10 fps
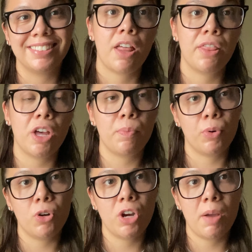The
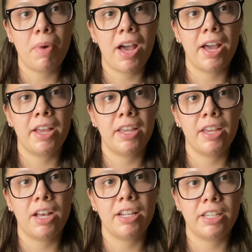program I
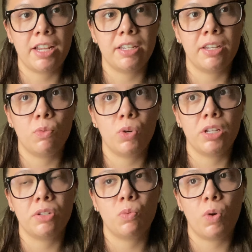attended
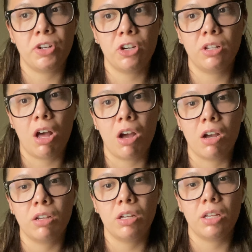was 1 year
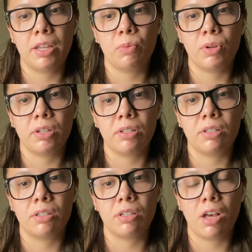long. It
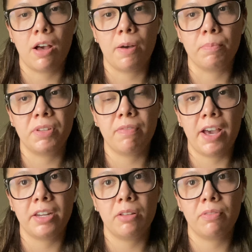was
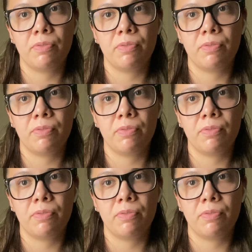divided